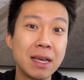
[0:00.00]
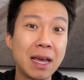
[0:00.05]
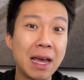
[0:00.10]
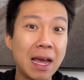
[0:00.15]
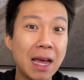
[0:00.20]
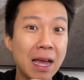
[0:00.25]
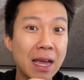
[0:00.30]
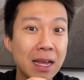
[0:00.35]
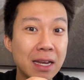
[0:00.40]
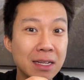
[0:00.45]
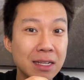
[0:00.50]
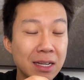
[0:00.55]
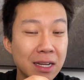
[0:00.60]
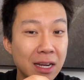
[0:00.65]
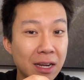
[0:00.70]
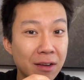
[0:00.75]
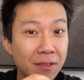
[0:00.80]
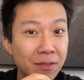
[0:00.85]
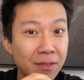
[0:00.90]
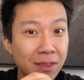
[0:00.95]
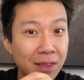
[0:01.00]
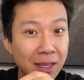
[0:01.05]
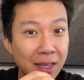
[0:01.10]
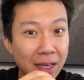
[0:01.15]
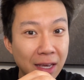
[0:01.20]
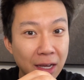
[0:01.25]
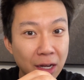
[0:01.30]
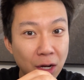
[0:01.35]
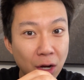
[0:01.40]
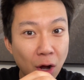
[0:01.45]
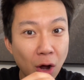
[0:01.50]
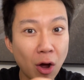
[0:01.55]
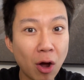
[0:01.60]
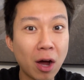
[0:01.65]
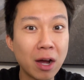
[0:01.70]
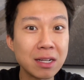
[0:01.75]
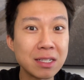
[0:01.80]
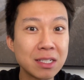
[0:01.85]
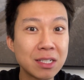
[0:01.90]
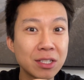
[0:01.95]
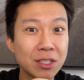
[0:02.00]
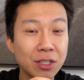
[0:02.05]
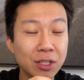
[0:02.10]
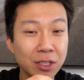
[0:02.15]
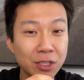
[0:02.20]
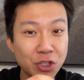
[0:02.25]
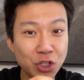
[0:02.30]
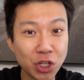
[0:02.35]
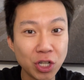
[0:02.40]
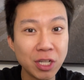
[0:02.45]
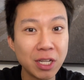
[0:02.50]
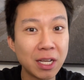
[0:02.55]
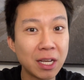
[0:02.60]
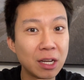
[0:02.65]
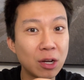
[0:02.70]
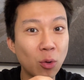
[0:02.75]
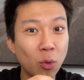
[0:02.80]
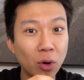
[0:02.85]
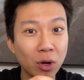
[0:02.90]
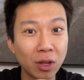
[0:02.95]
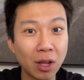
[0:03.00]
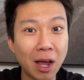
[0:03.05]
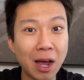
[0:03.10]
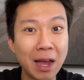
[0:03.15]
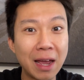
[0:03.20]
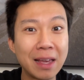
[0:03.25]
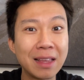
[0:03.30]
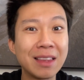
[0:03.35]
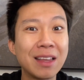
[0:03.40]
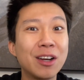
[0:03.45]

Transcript: And if they get caught cheating or lying,